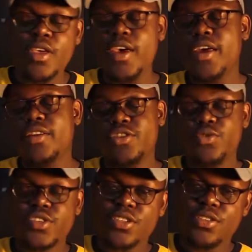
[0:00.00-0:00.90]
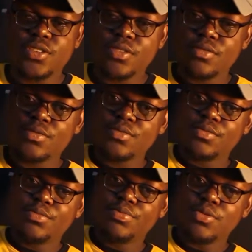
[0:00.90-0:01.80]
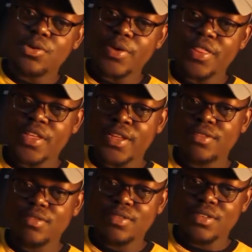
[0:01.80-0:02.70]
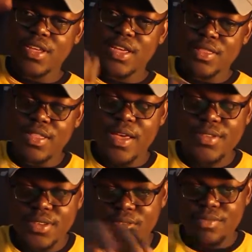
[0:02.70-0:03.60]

and you just pour with it in that